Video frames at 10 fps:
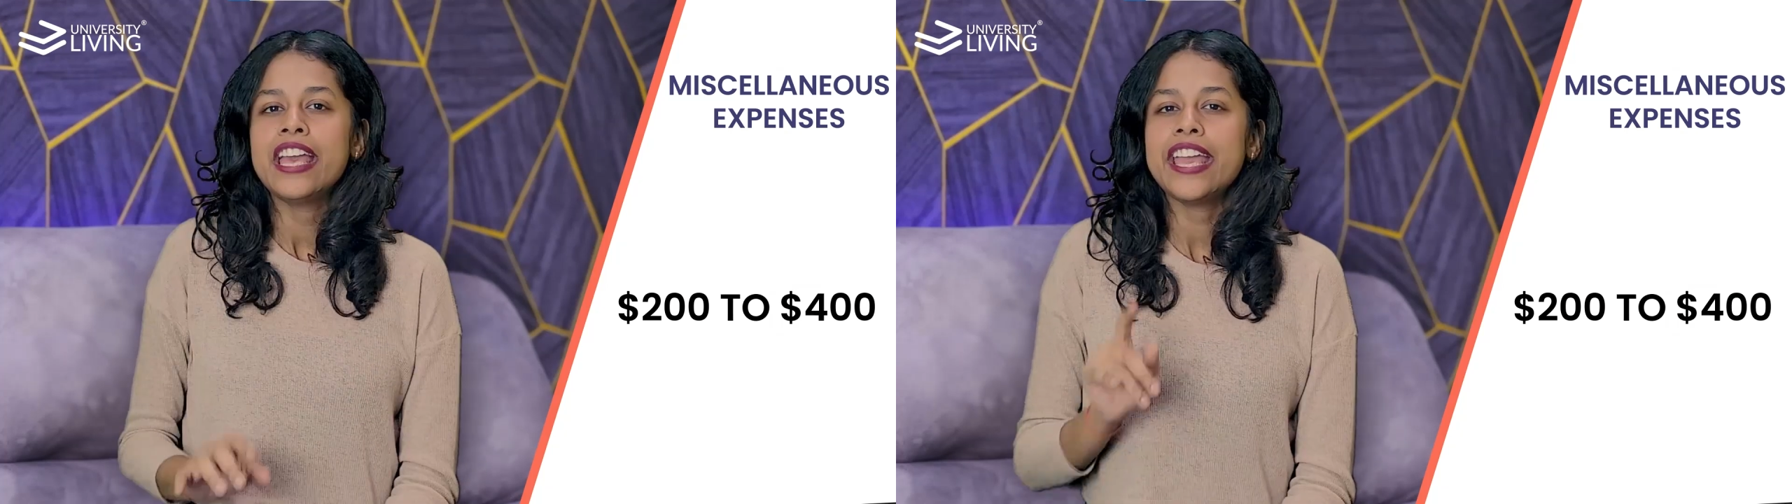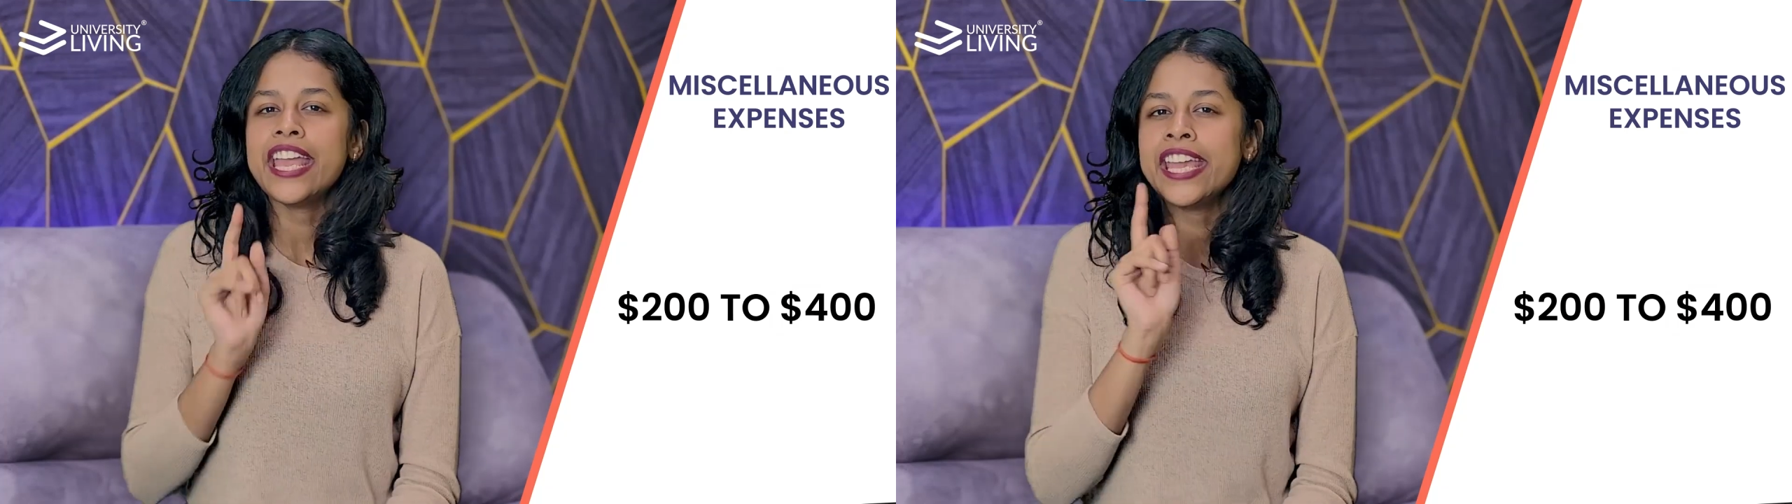
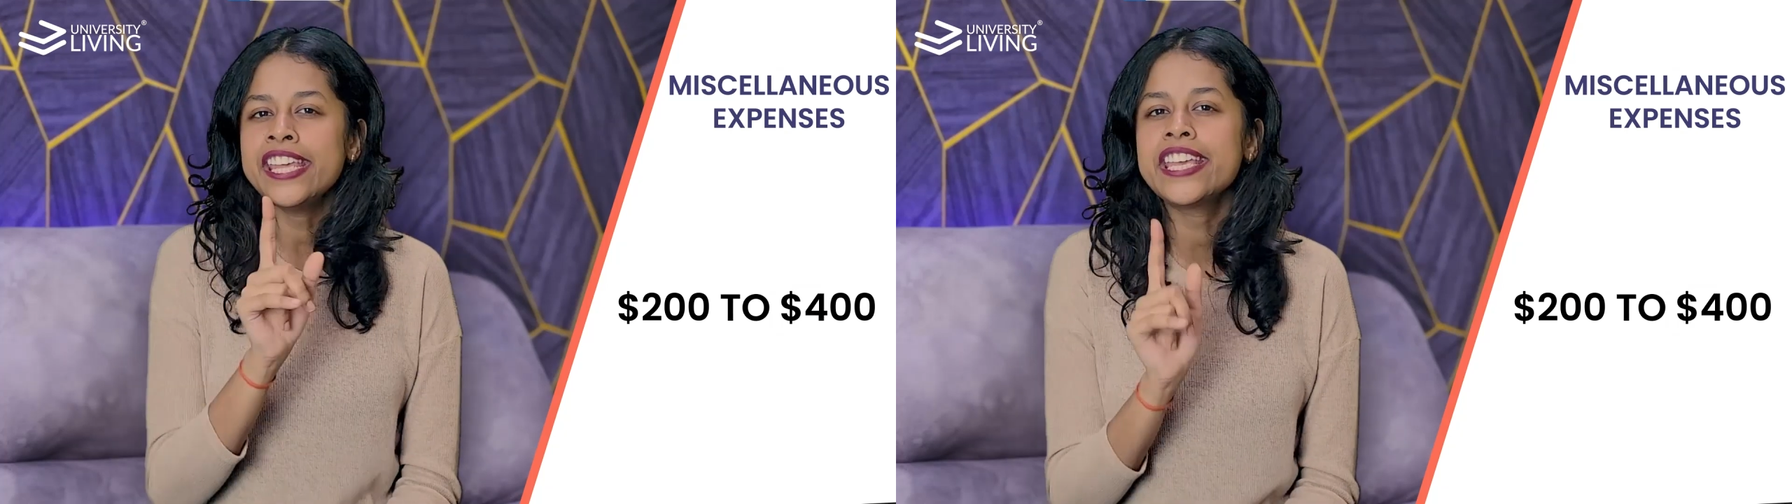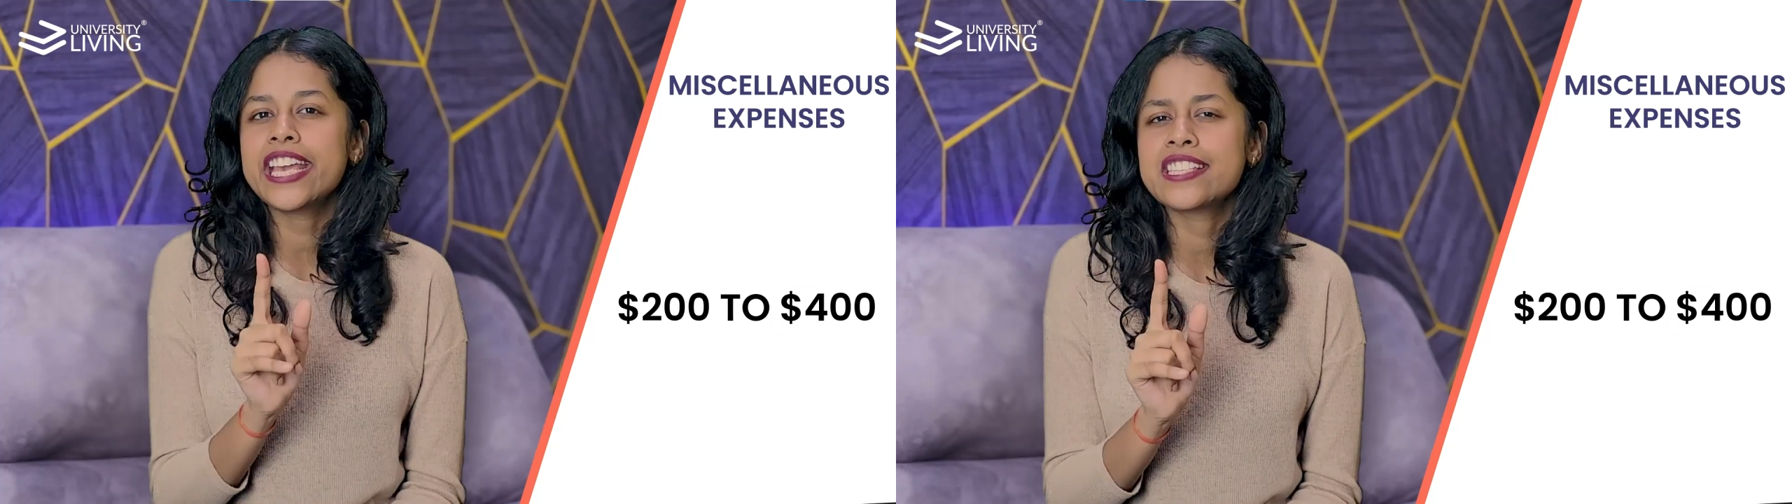Any
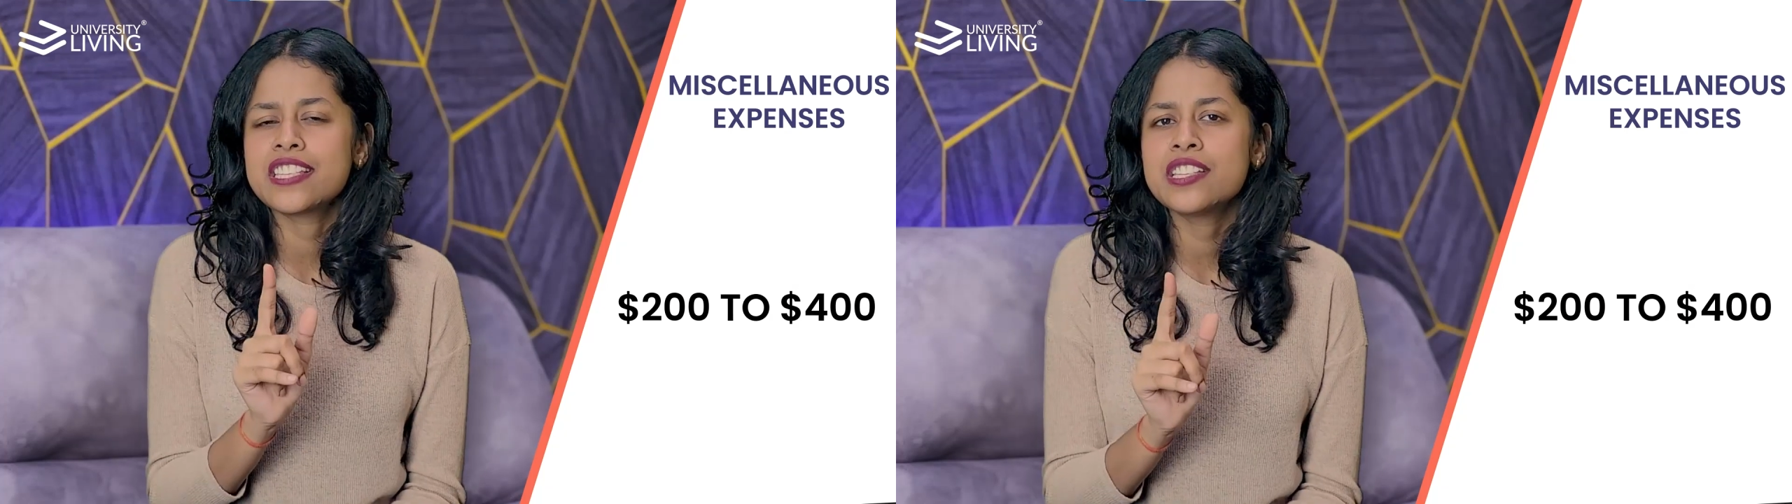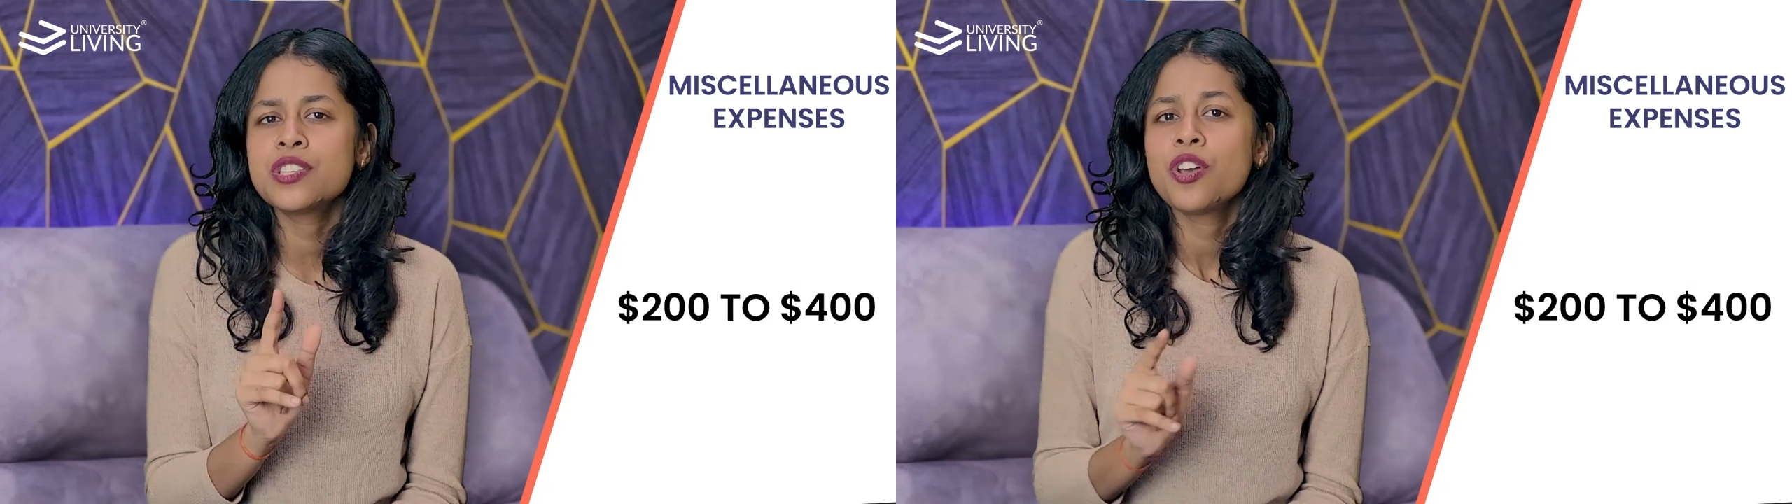
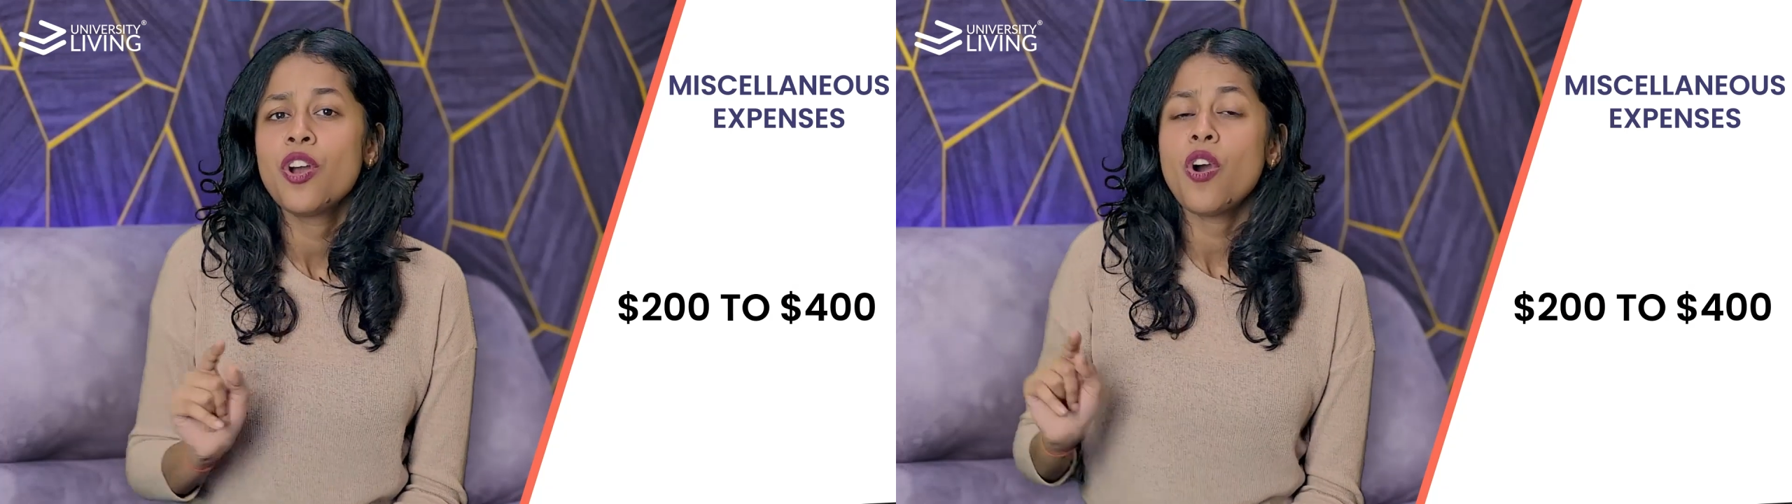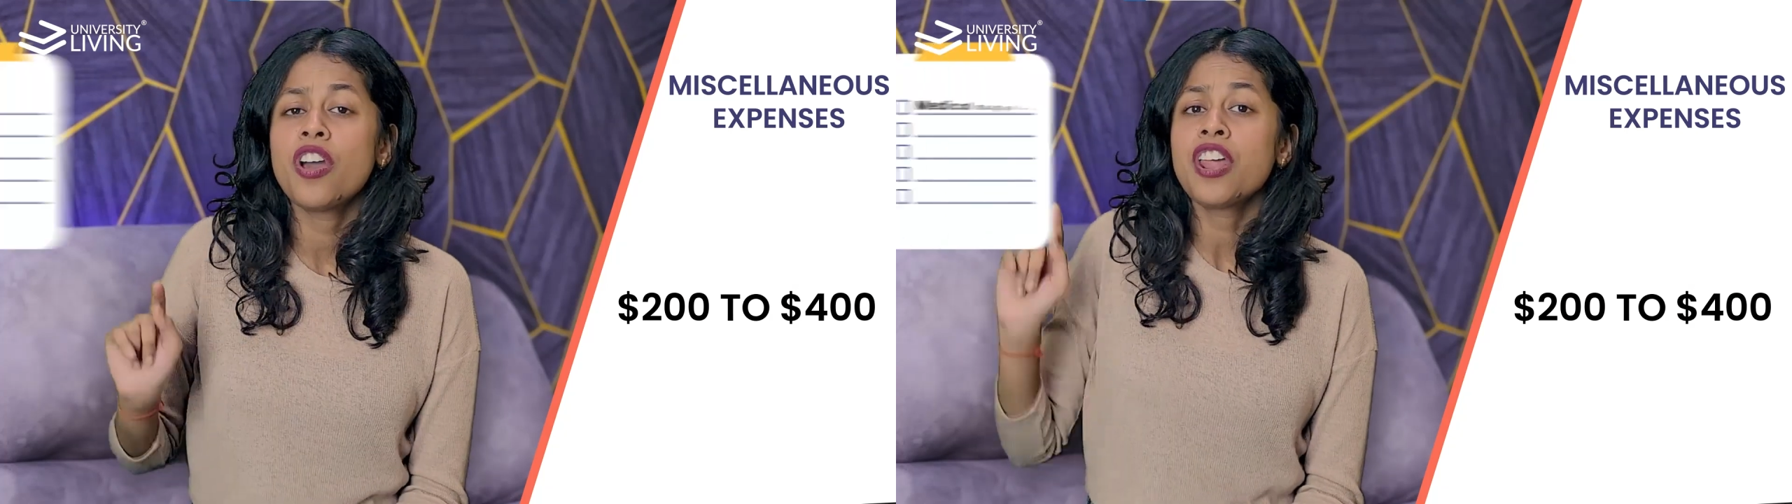guesses on